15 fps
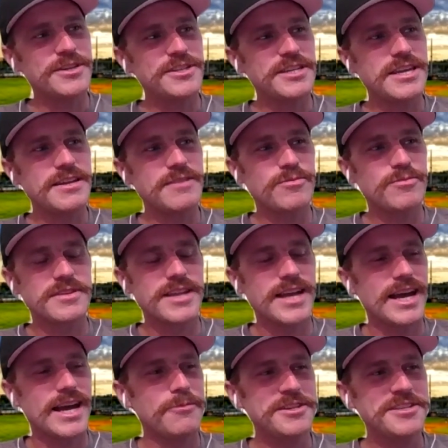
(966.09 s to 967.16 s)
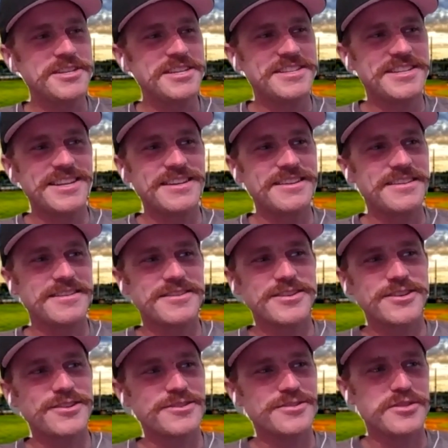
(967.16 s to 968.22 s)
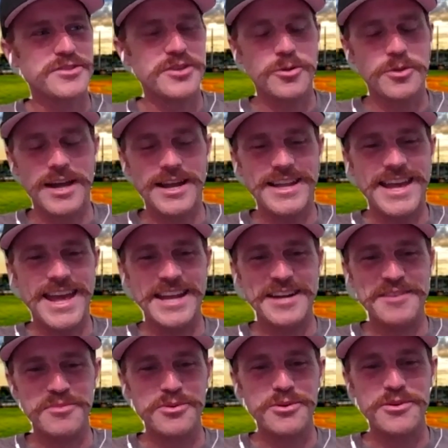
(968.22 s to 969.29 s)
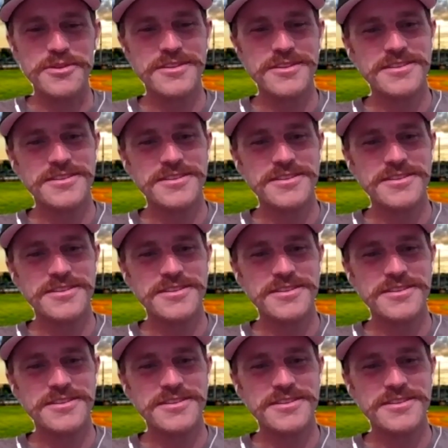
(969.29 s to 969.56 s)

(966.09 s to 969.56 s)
he didn't turn so like hateable.